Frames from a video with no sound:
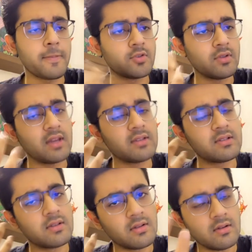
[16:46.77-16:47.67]
So there
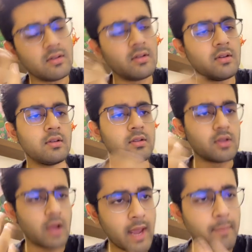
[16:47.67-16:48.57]
is
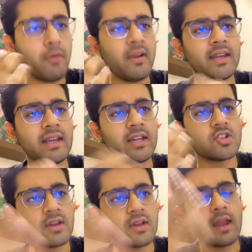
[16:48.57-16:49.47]

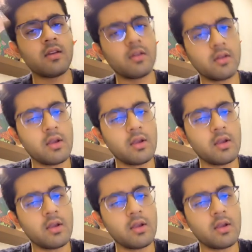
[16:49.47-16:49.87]
hypoventilation and